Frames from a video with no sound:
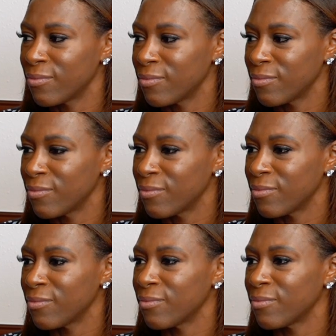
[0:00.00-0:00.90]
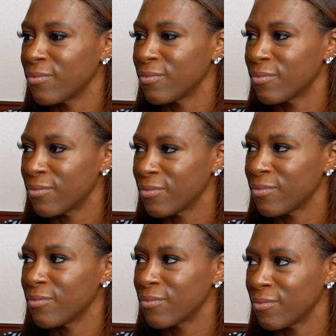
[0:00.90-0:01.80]

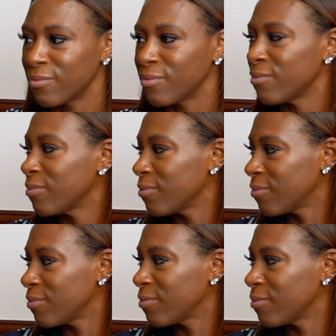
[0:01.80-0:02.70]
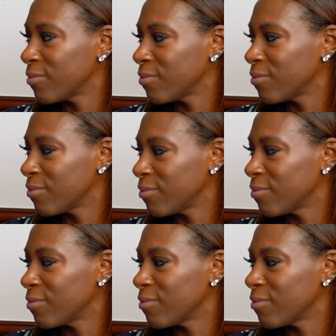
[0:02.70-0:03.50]
[no speech]